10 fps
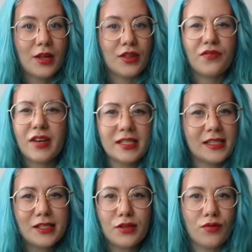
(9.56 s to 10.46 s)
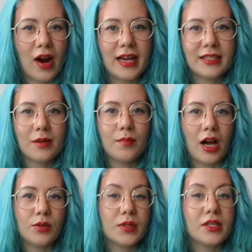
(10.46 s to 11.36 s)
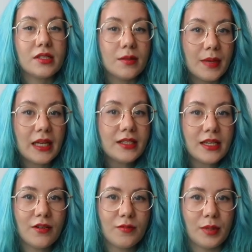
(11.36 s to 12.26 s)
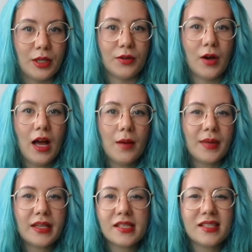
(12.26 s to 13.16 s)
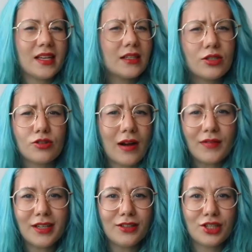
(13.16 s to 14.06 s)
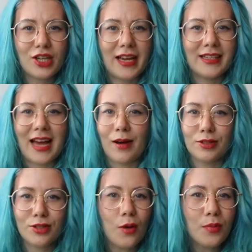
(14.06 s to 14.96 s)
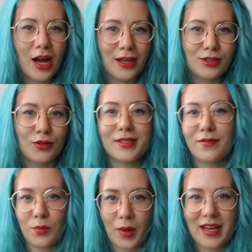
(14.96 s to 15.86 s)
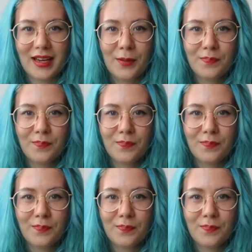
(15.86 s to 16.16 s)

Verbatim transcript: The fierceness of red combined with the stability of blue makes this extravagant shade our top colour choice of the week.